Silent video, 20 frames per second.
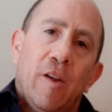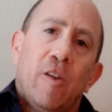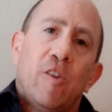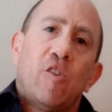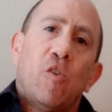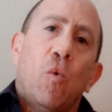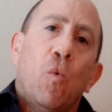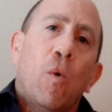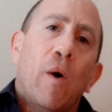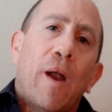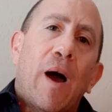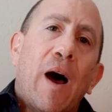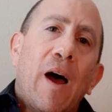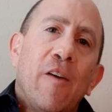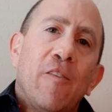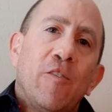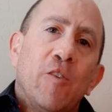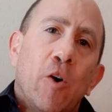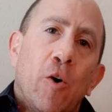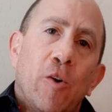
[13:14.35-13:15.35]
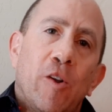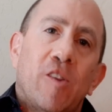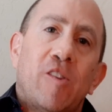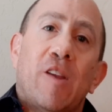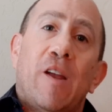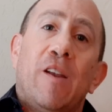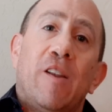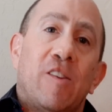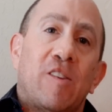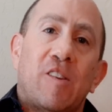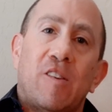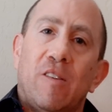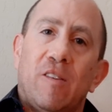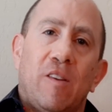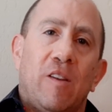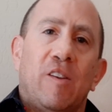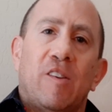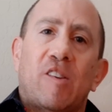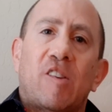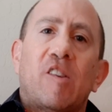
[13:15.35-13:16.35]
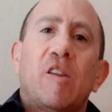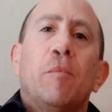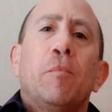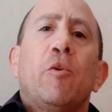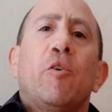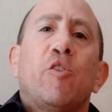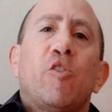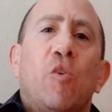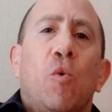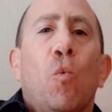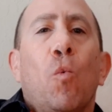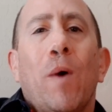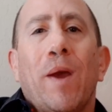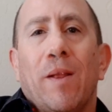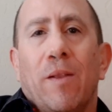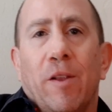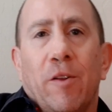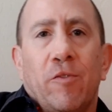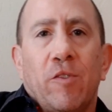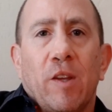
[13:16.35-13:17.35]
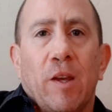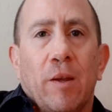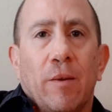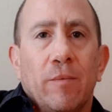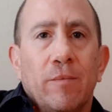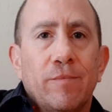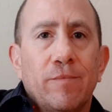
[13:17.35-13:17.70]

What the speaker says: So what I've noticed, and it's similar to weightlifting.